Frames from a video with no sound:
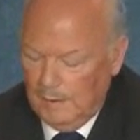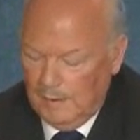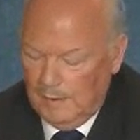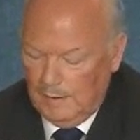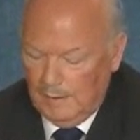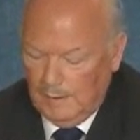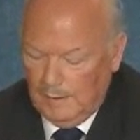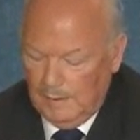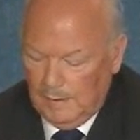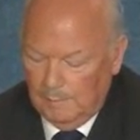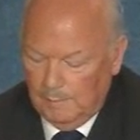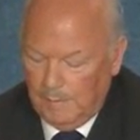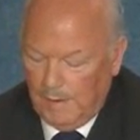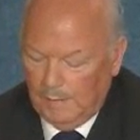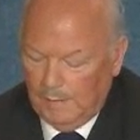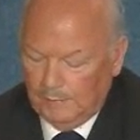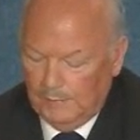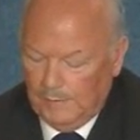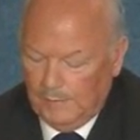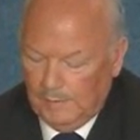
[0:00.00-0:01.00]

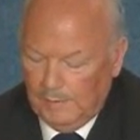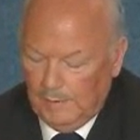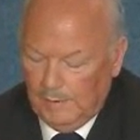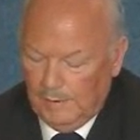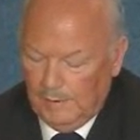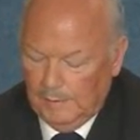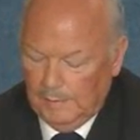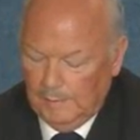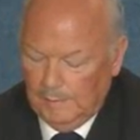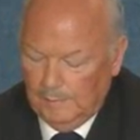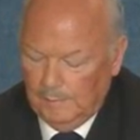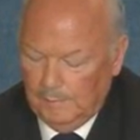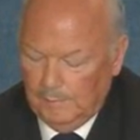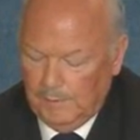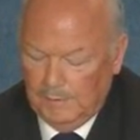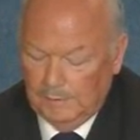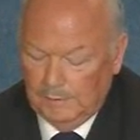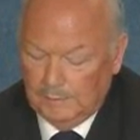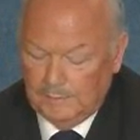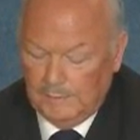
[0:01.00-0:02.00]
about
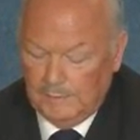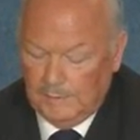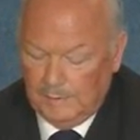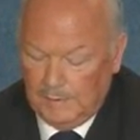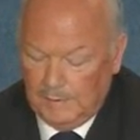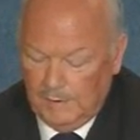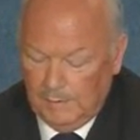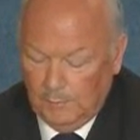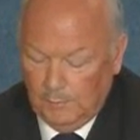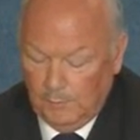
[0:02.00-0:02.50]
being the cynic here.